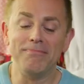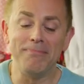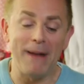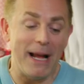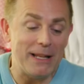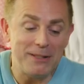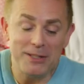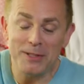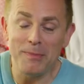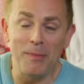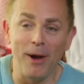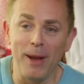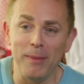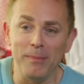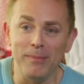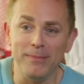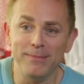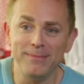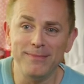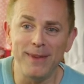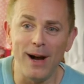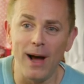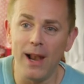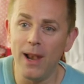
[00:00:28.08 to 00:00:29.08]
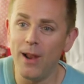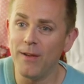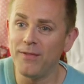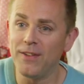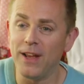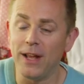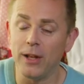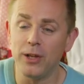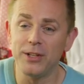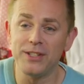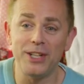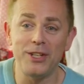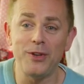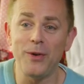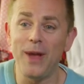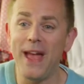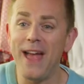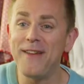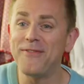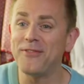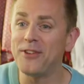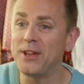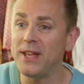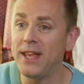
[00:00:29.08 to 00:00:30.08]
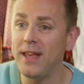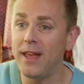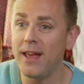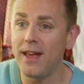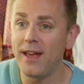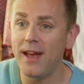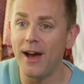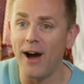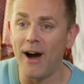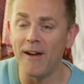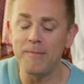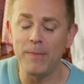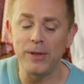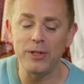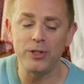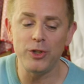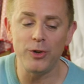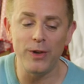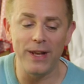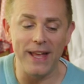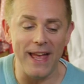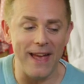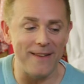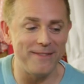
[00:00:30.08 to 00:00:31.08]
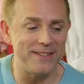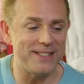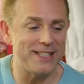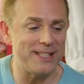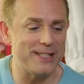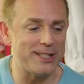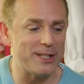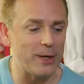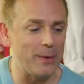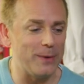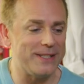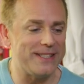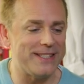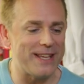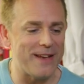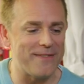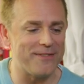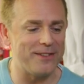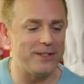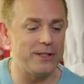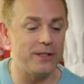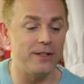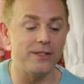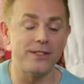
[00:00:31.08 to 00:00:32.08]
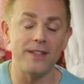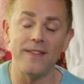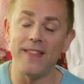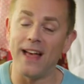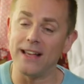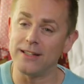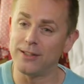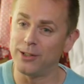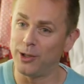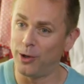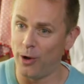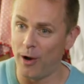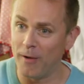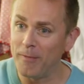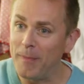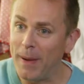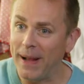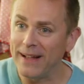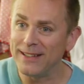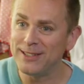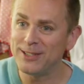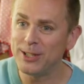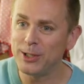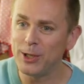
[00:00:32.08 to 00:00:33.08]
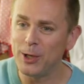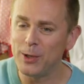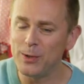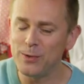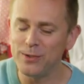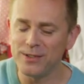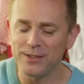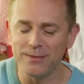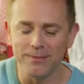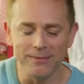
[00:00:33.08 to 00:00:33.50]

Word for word: pantomime. I love it because I do it every year. I've been doing it ever since I was seven, so that's a lot of pantos.